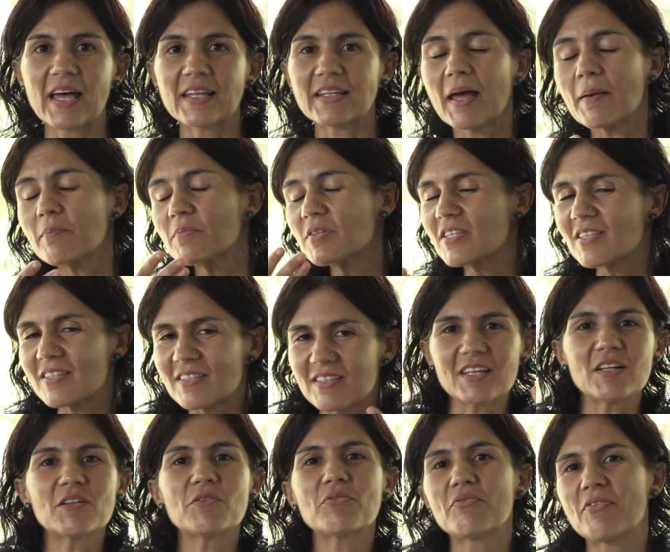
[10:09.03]
I'm
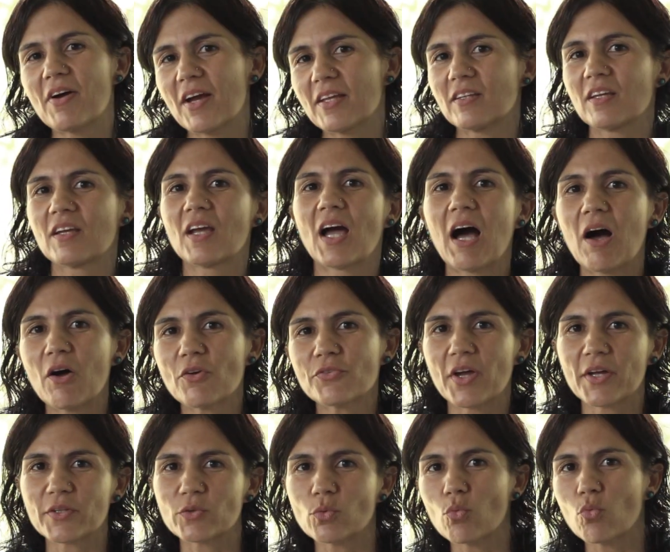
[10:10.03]
still finding out
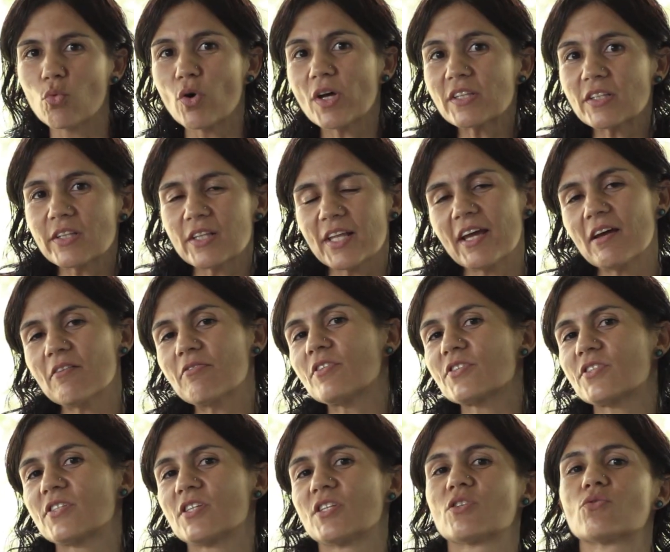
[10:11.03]
at what
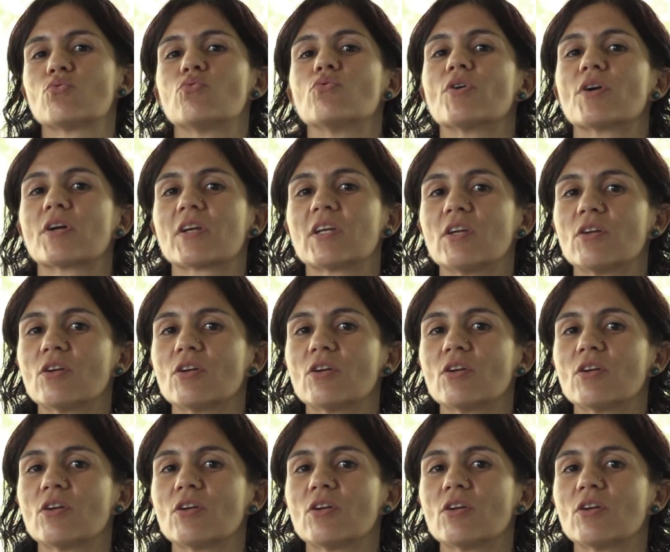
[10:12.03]
levels this work,